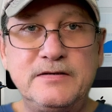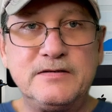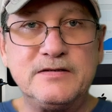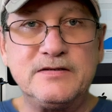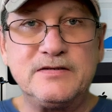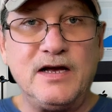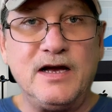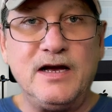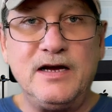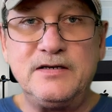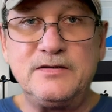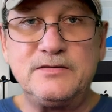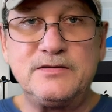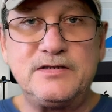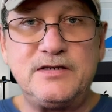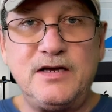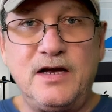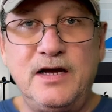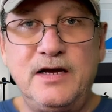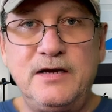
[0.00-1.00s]
designed
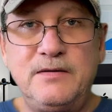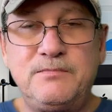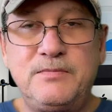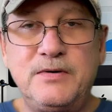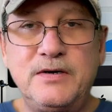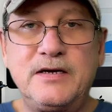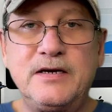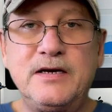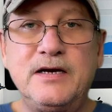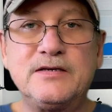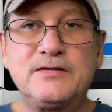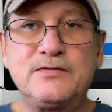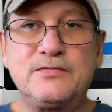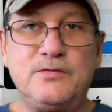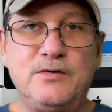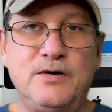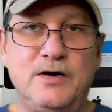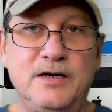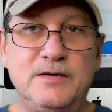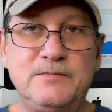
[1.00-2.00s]
site, but guess
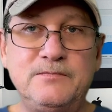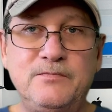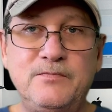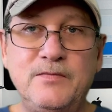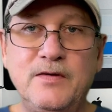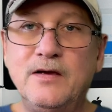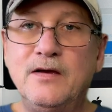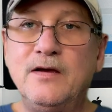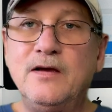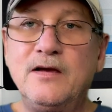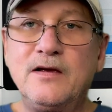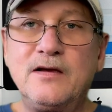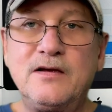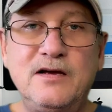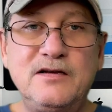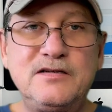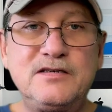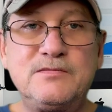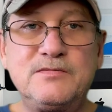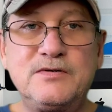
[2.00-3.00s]
what?
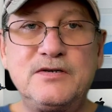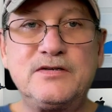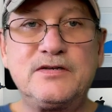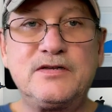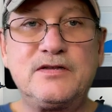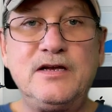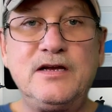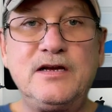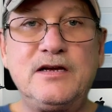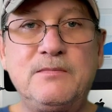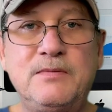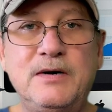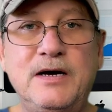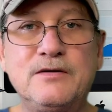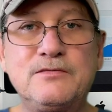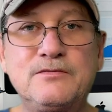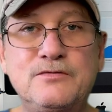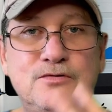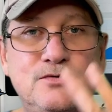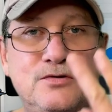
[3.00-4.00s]
Customers think
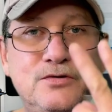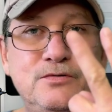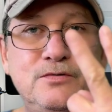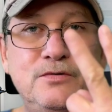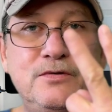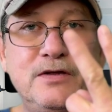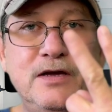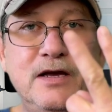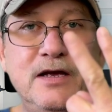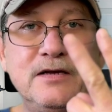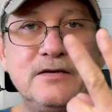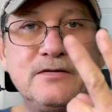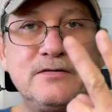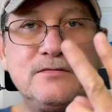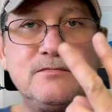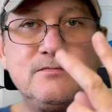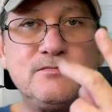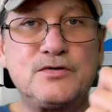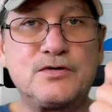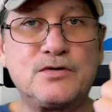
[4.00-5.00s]
about 2 things:
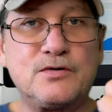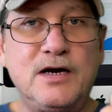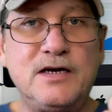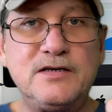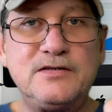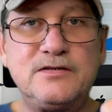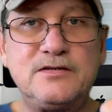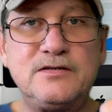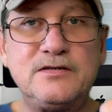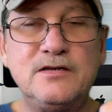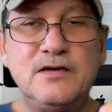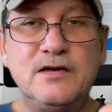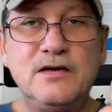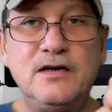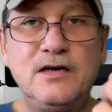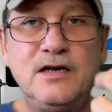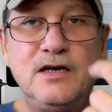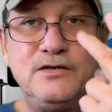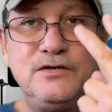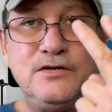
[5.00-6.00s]
trust
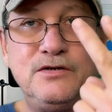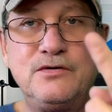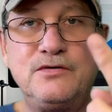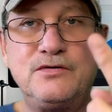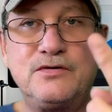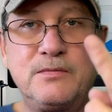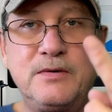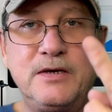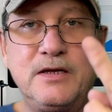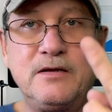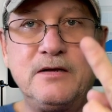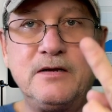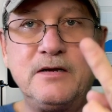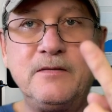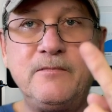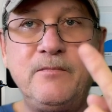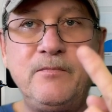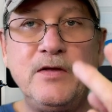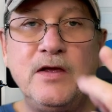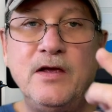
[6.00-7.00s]
and usability.
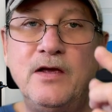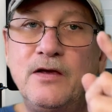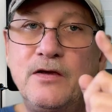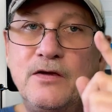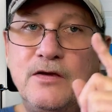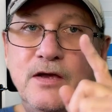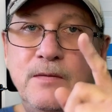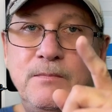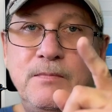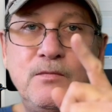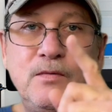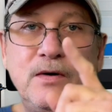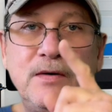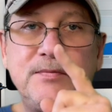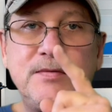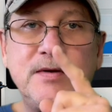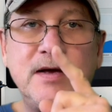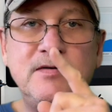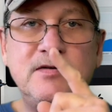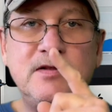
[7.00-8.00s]
Keep your
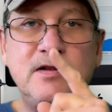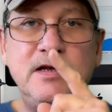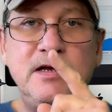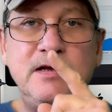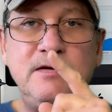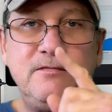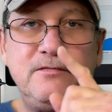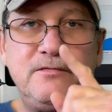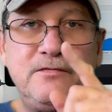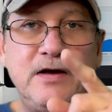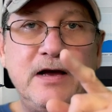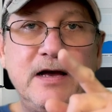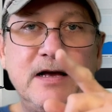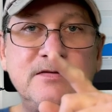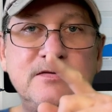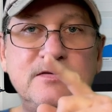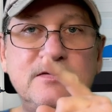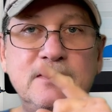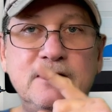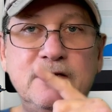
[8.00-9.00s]
website clean,
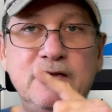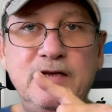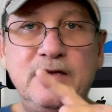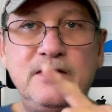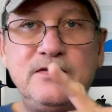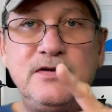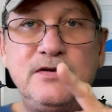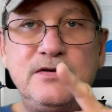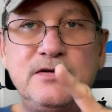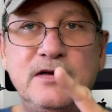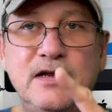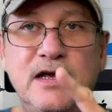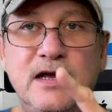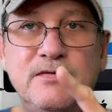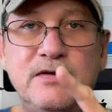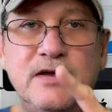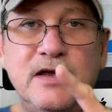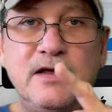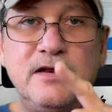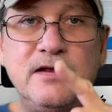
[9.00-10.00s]
fast, and easy to
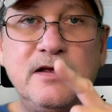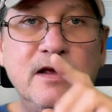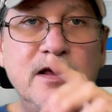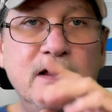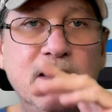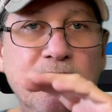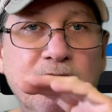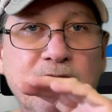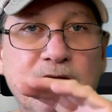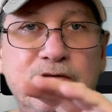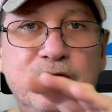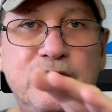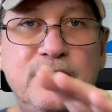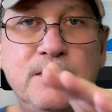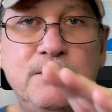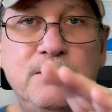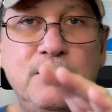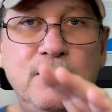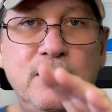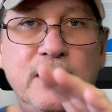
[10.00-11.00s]
navigate. A
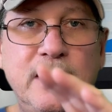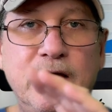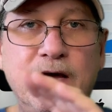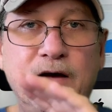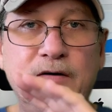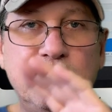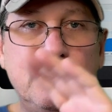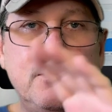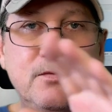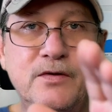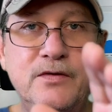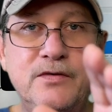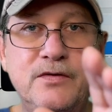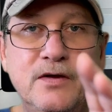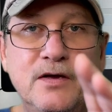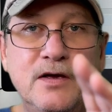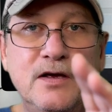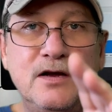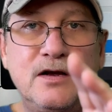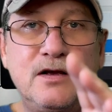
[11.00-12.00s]
simple layout with
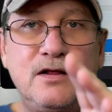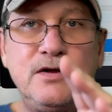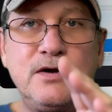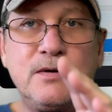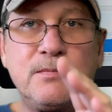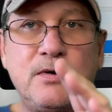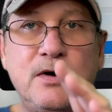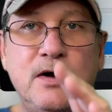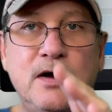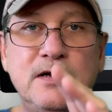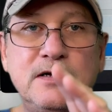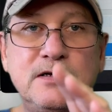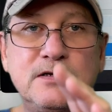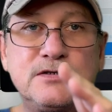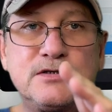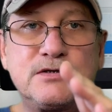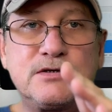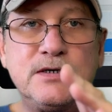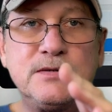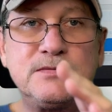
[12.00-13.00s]
clear product
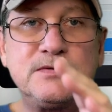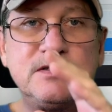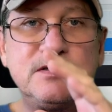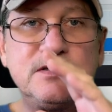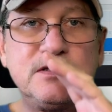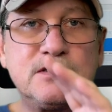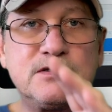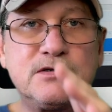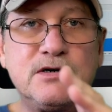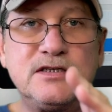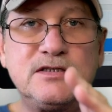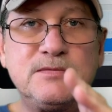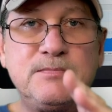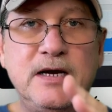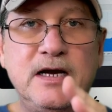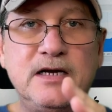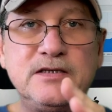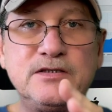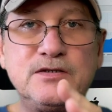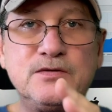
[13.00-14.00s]
descriptions and trust
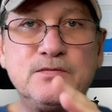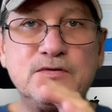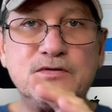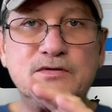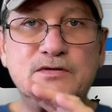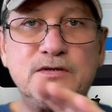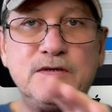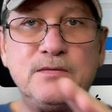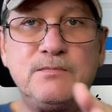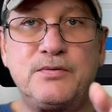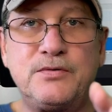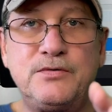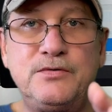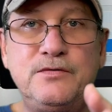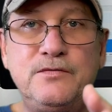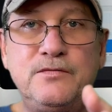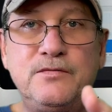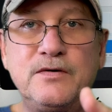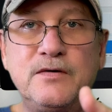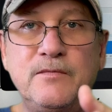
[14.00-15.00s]
badges will
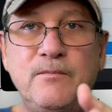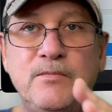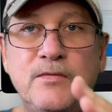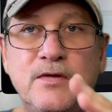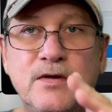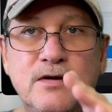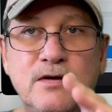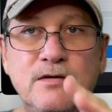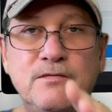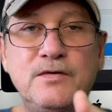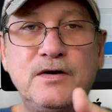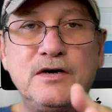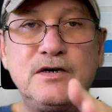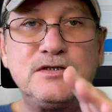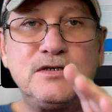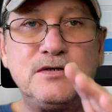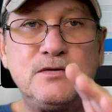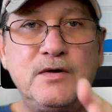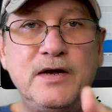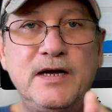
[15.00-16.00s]
improve
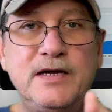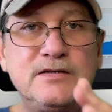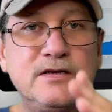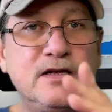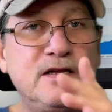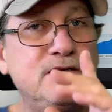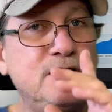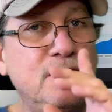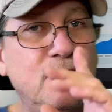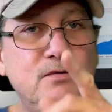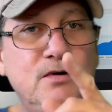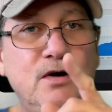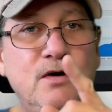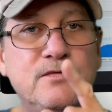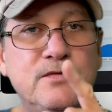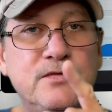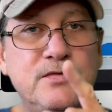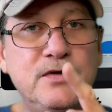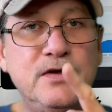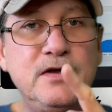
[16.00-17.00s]
conversion rates. And don't
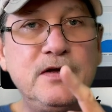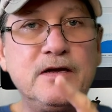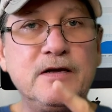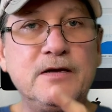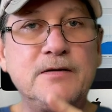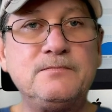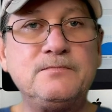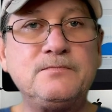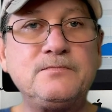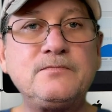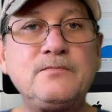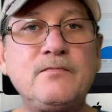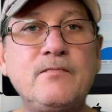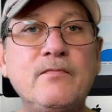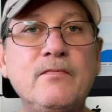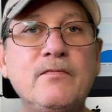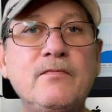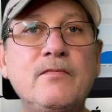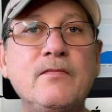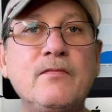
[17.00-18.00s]
overthink it.
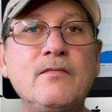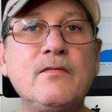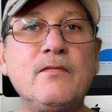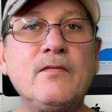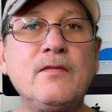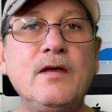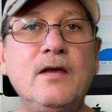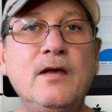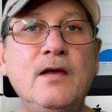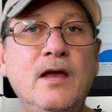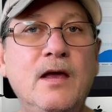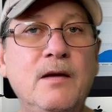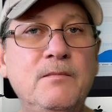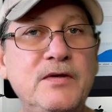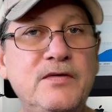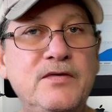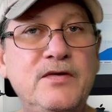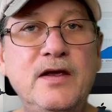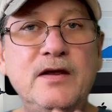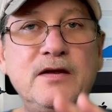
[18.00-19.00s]

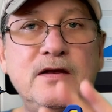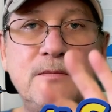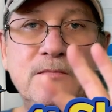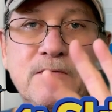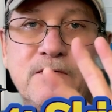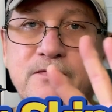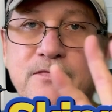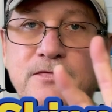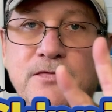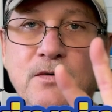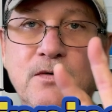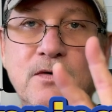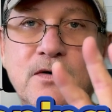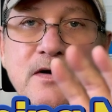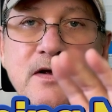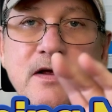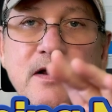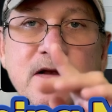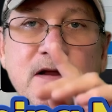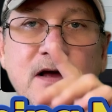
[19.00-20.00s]
Mistake number
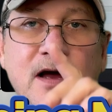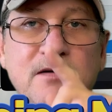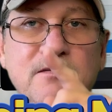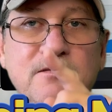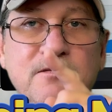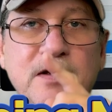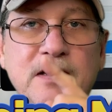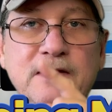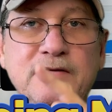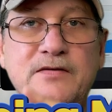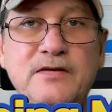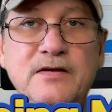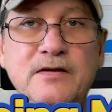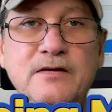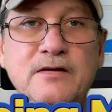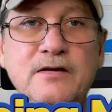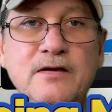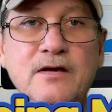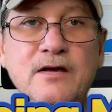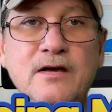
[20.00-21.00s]
4, not
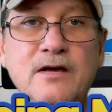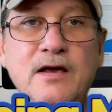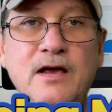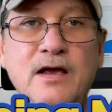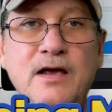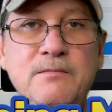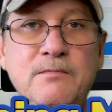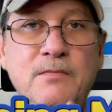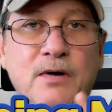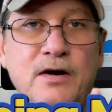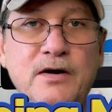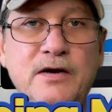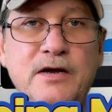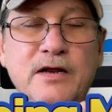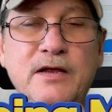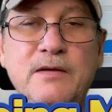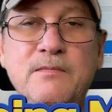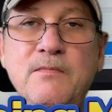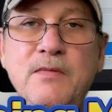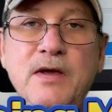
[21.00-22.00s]
investing in
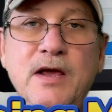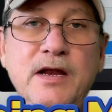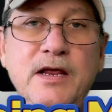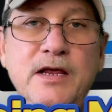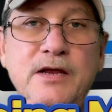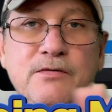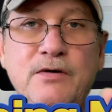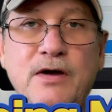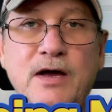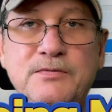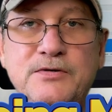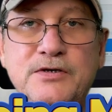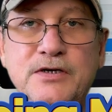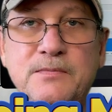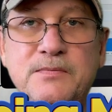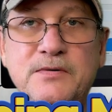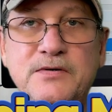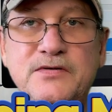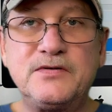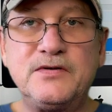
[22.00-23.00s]
marketing. Many
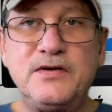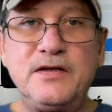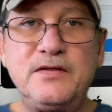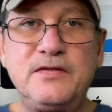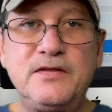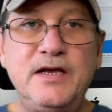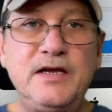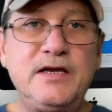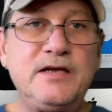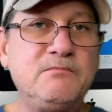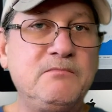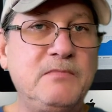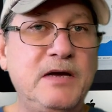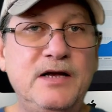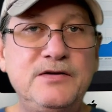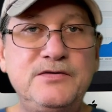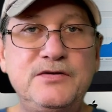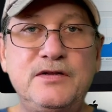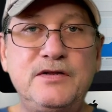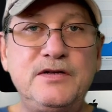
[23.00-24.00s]
dropshippers think they can
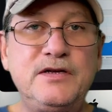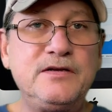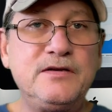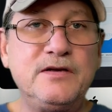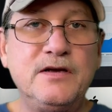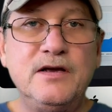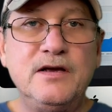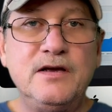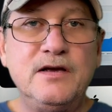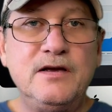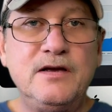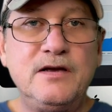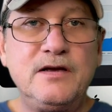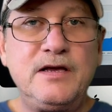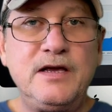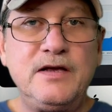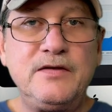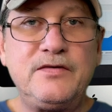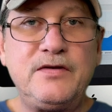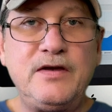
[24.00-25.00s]
magically
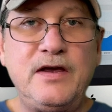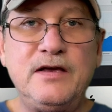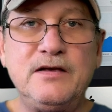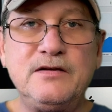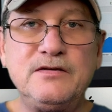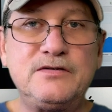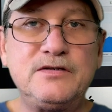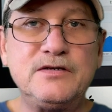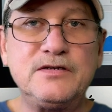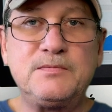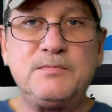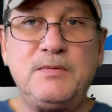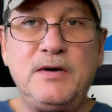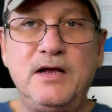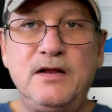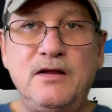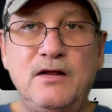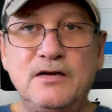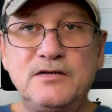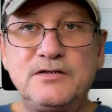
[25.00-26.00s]
get sales just
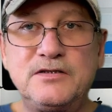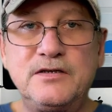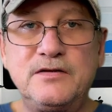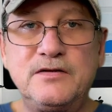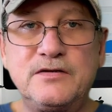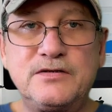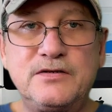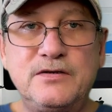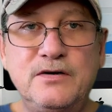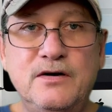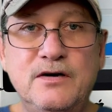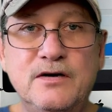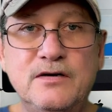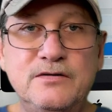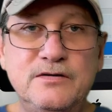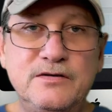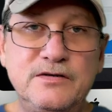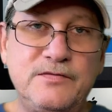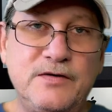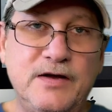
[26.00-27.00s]
by launching their store.
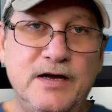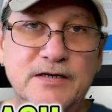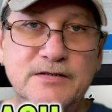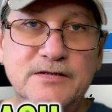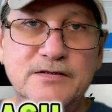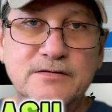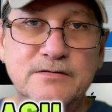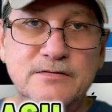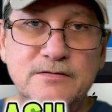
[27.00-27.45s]
Newsflash,